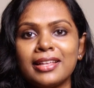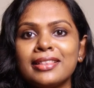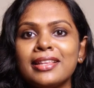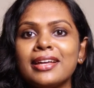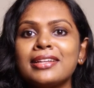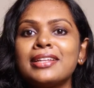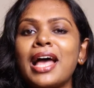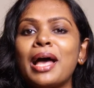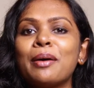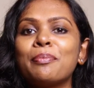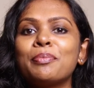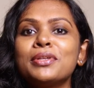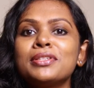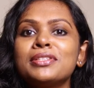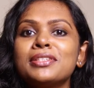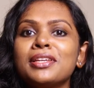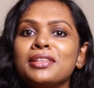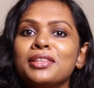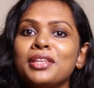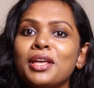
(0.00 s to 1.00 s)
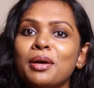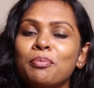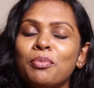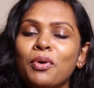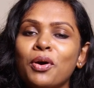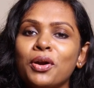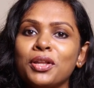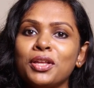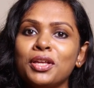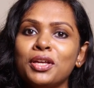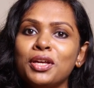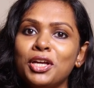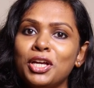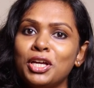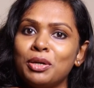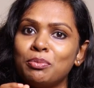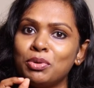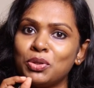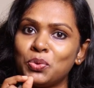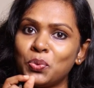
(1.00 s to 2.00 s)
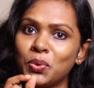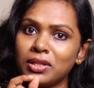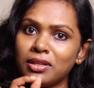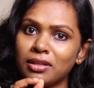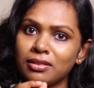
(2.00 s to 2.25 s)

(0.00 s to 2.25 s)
that happens in their body between